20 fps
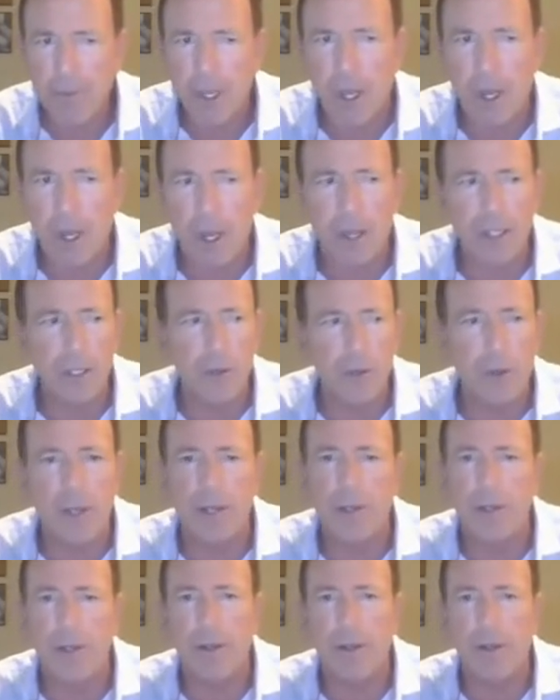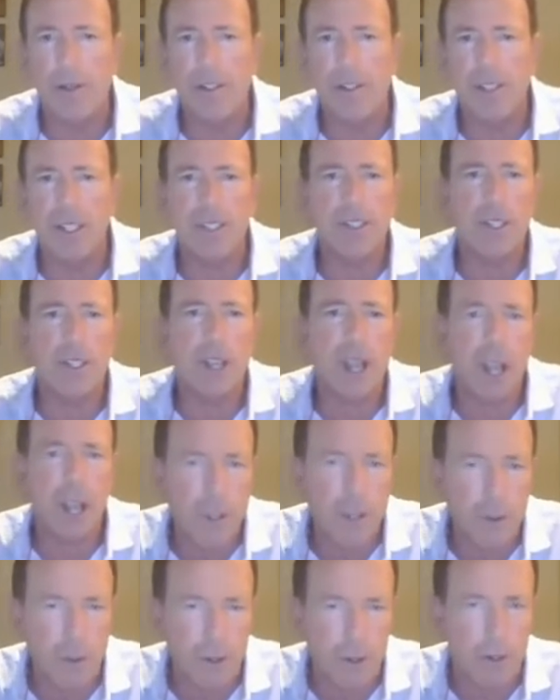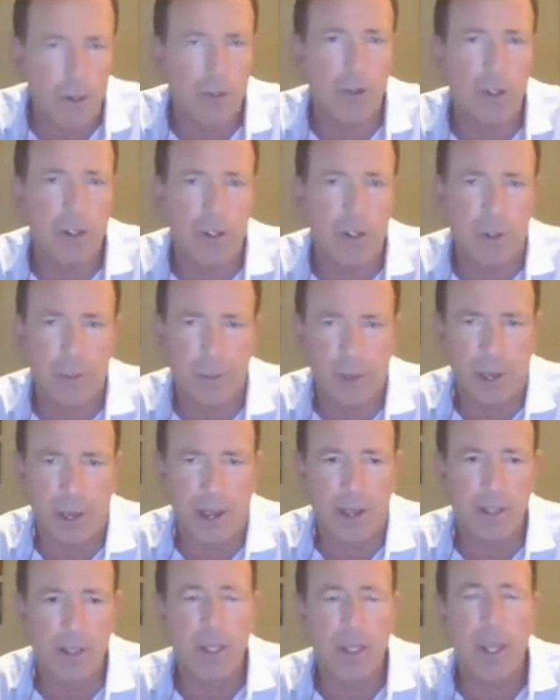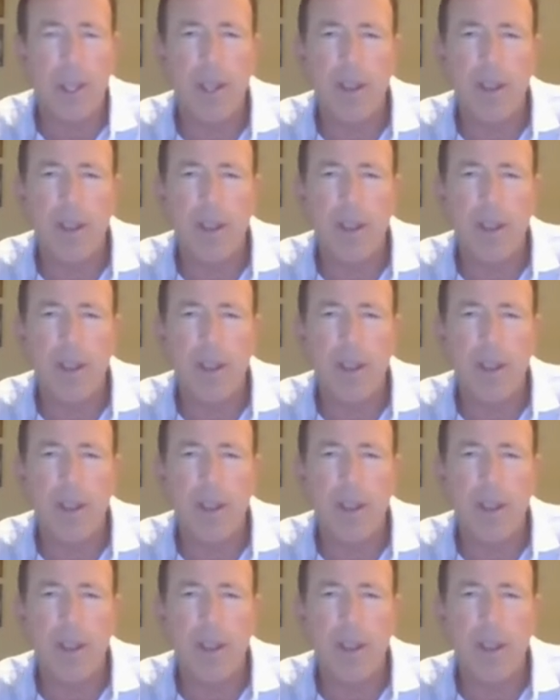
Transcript: Uh, he's written 600 nutritional plans